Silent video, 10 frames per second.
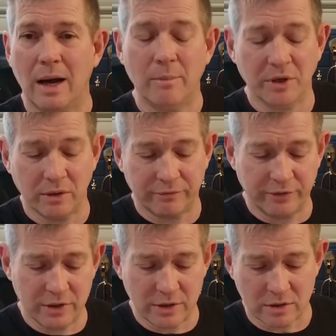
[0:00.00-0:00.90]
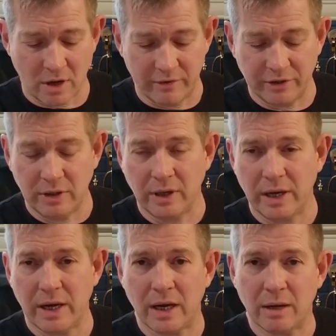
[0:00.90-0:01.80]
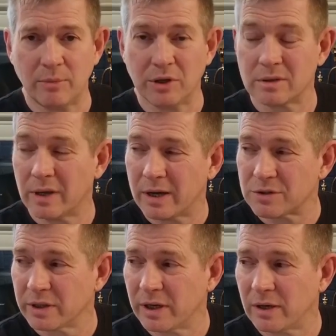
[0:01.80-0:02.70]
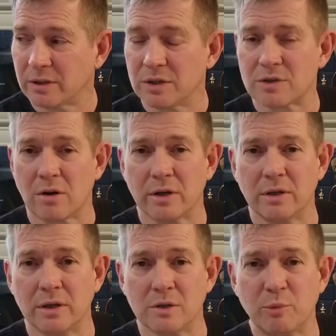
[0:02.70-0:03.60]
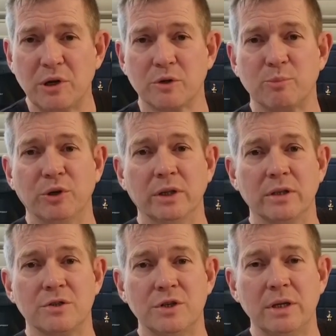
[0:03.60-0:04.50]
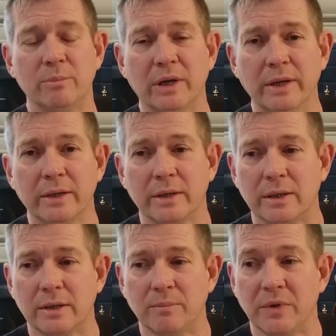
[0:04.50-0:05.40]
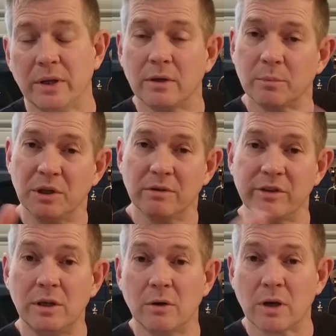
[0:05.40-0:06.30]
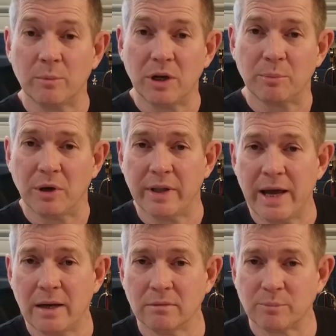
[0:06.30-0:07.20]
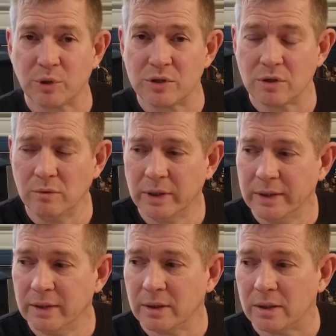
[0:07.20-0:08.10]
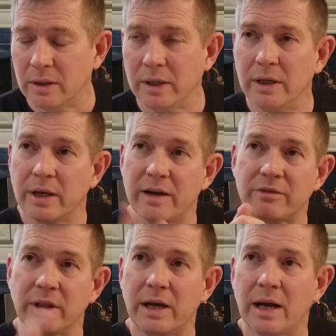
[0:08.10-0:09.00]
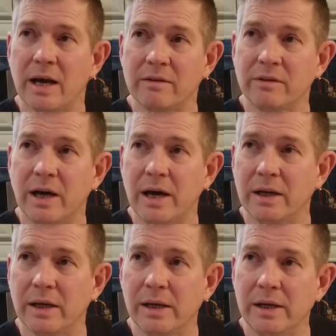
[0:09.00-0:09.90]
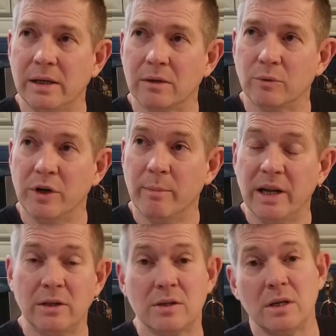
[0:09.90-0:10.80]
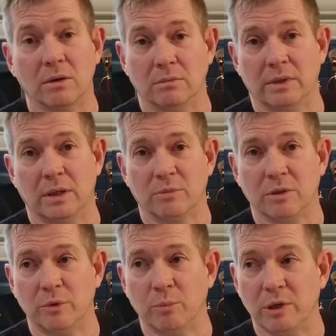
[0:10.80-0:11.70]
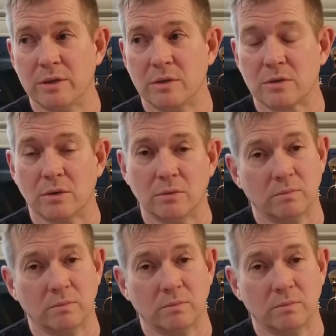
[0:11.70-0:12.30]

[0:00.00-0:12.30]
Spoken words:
I'm going to finish this coffee, and I'm going to actually get out and get started getting speakers put in this Jeep. And there'll be a video coming up on that pretty soon. And then after that, I've got a rear main seal that I'm going to be replacing. So